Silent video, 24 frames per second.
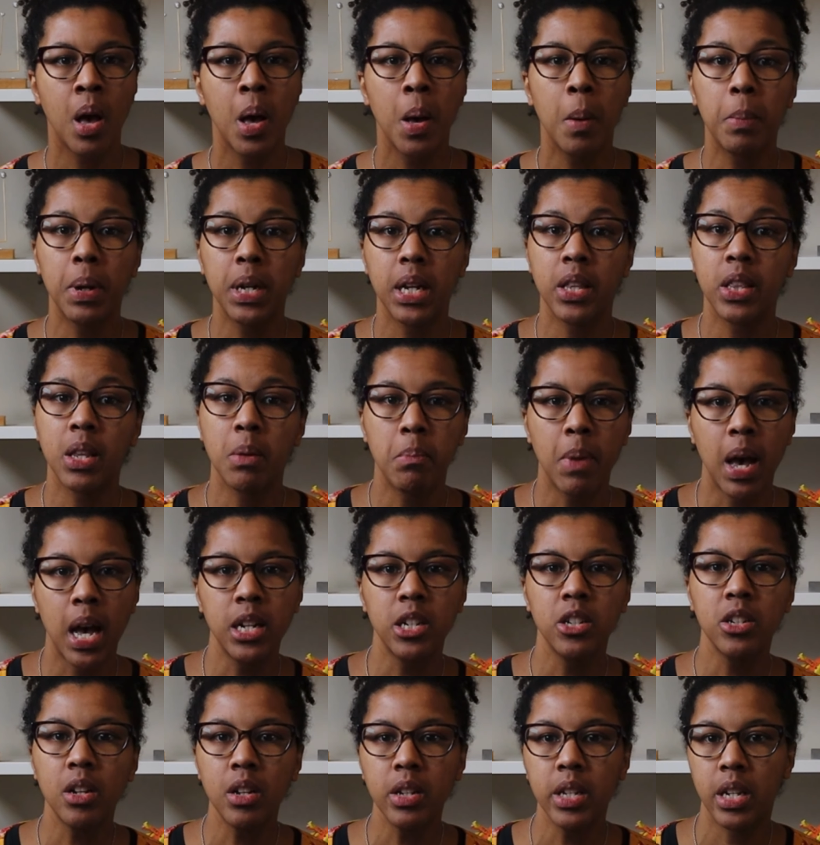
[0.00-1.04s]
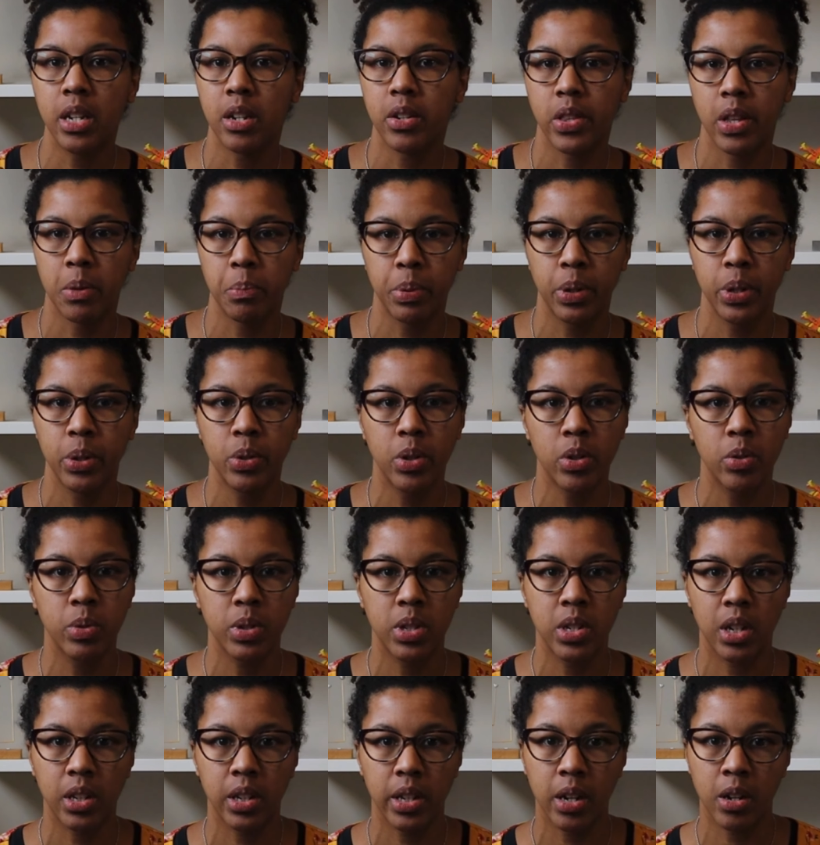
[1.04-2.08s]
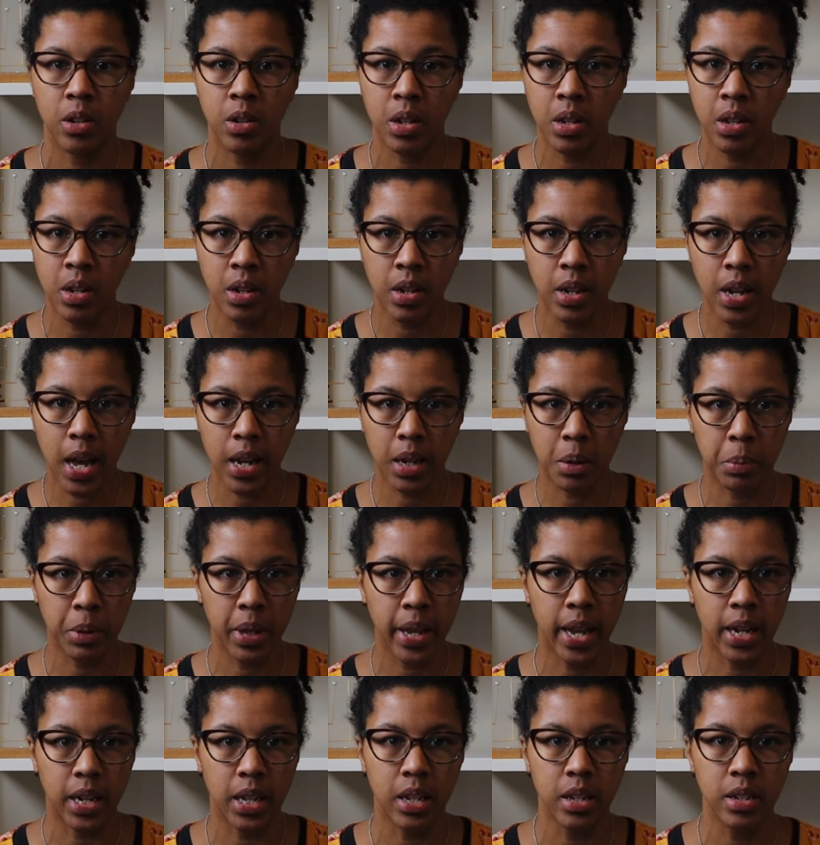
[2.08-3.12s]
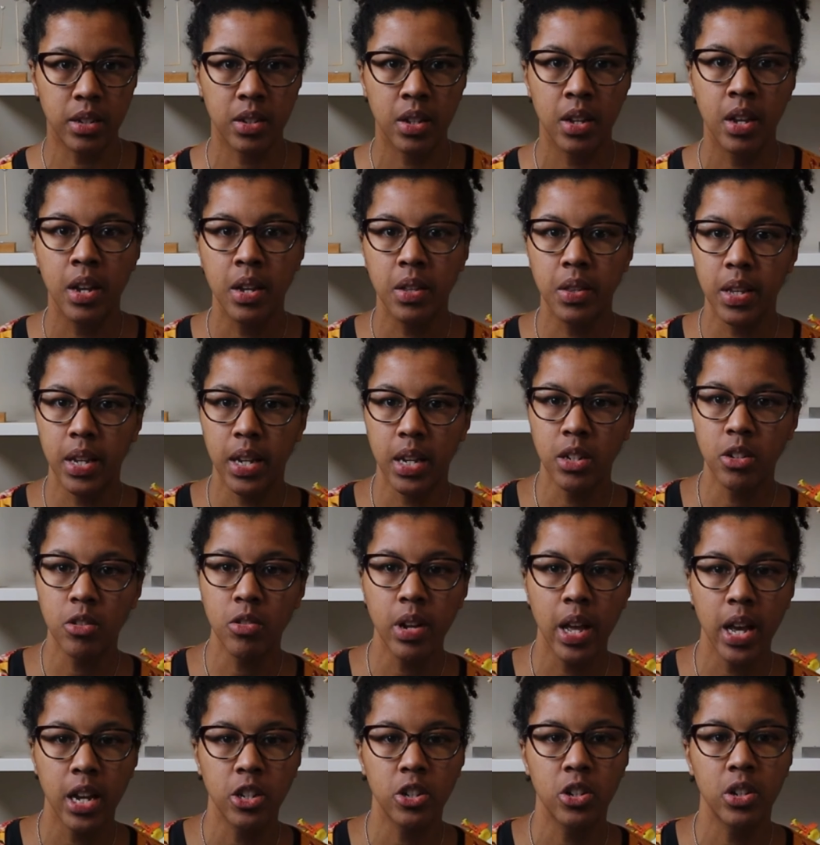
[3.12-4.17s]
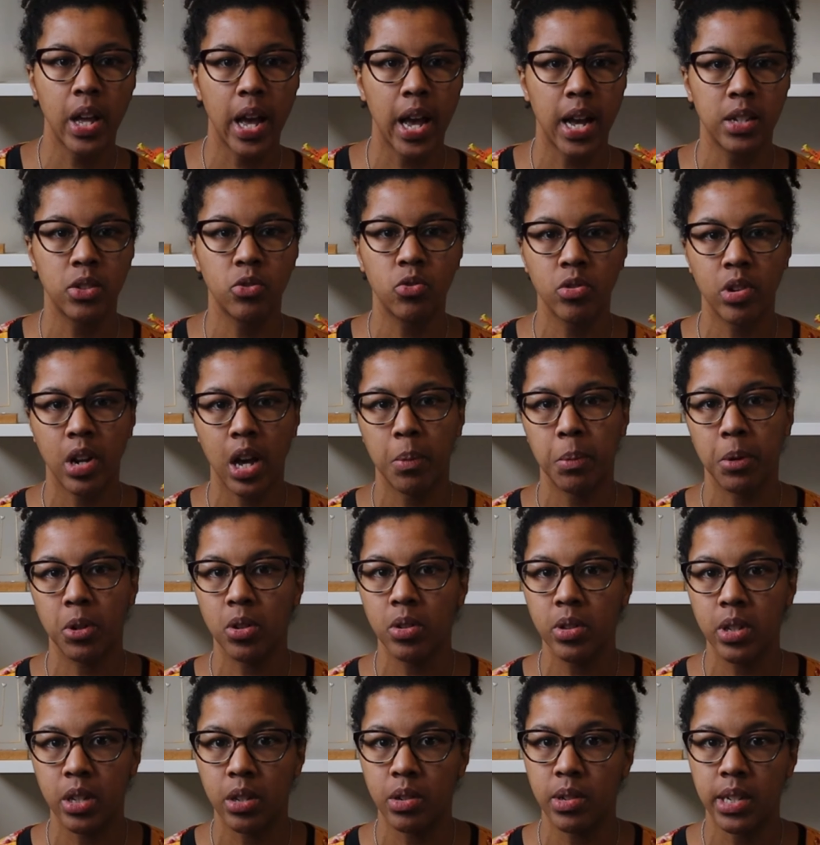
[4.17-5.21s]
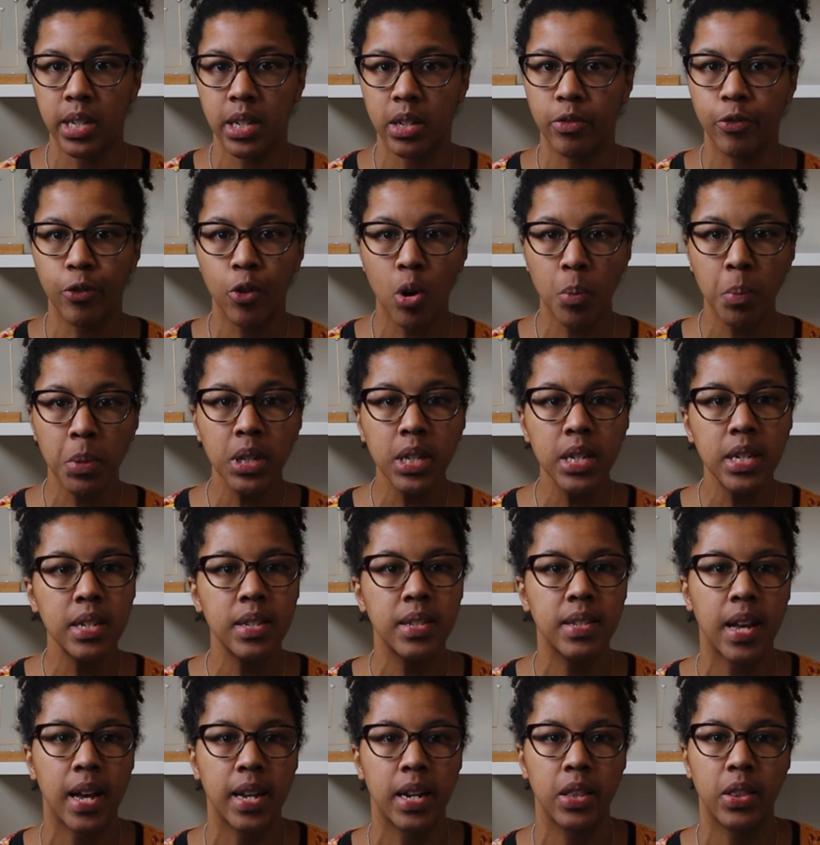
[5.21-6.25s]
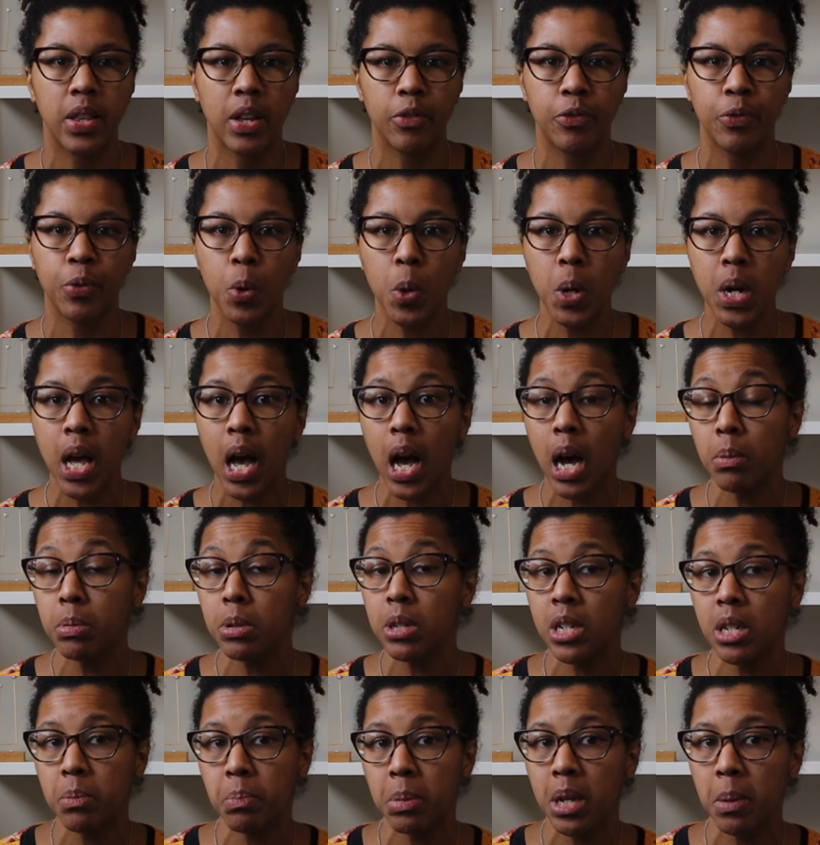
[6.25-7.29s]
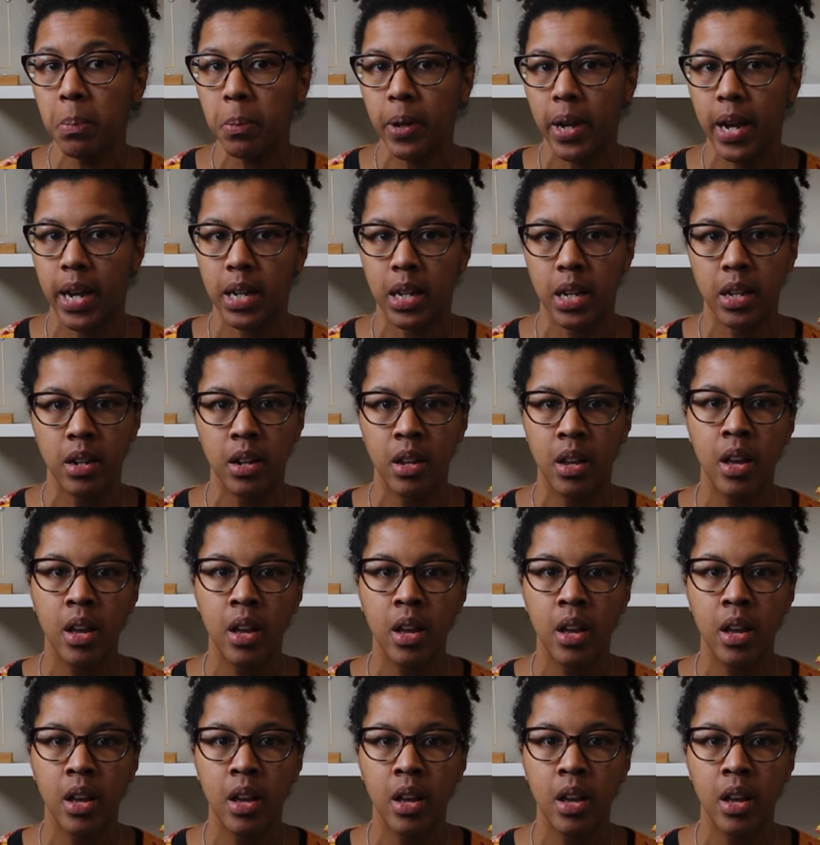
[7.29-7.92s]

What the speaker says: But in the magical year that Pluto was declared not a planet, the International Astronomical Union formally decided that for an object to be a planet,